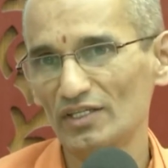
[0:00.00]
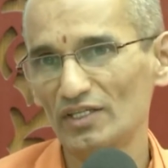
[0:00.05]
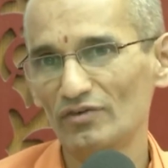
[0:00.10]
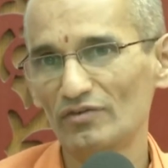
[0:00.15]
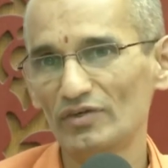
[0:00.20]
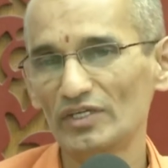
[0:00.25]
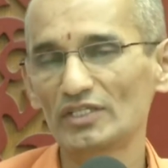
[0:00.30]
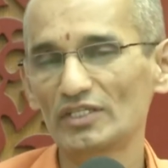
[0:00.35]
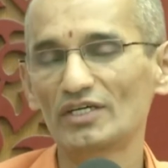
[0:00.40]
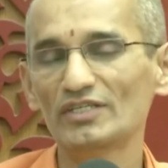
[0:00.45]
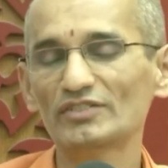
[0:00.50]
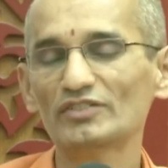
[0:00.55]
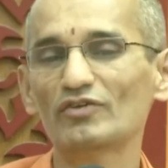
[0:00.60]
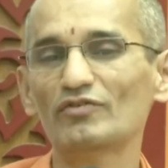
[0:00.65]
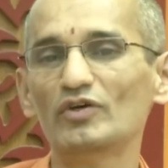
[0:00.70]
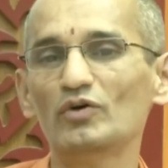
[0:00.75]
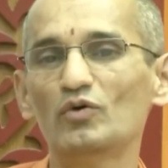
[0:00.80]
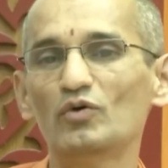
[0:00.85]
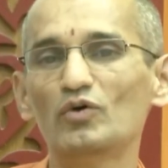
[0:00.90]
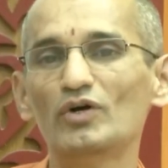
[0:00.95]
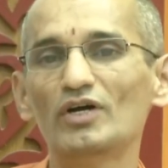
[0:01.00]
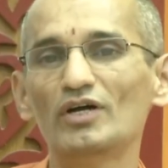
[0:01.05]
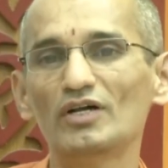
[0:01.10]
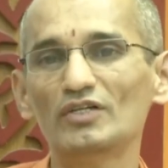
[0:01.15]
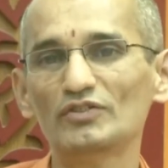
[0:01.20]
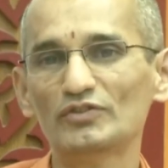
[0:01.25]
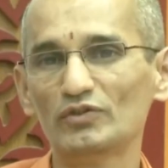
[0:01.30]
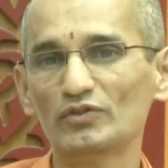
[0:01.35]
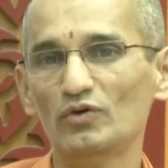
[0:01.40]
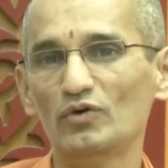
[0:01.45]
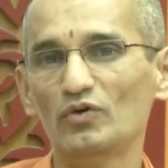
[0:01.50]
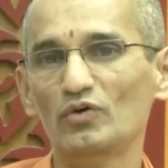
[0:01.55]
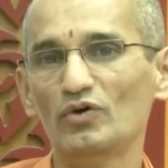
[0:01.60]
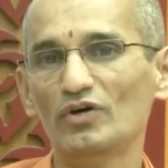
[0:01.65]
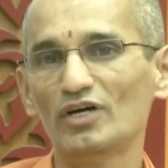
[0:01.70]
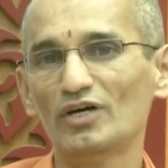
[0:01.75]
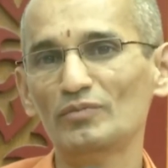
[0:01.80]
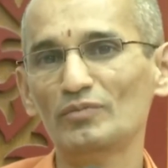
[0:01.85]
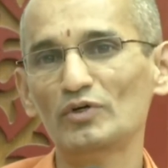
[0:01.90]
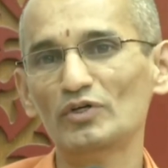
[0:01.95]
the Vedas that we hold also
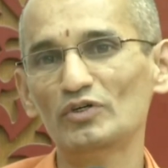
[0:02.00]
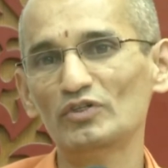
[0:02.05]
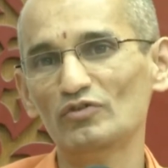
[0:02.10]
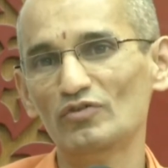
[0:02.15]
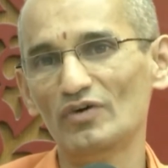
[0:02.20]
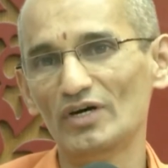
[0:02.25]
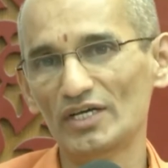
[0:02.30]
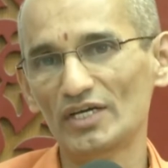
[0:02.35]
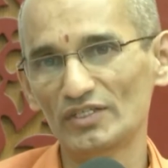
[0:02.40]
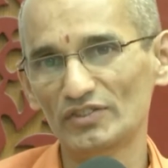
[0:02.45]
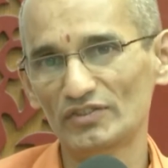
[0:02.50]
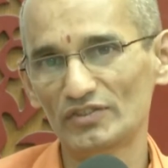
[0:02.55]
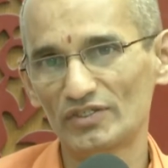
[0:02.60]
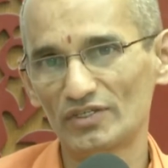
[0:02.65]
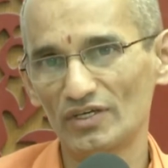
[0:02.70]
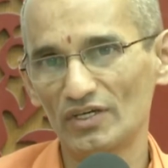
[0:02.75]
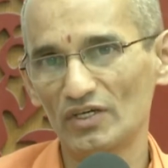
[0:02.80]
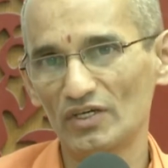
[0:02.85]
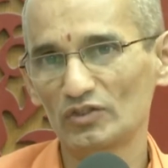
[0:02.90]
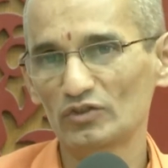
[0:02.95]
come into the forest.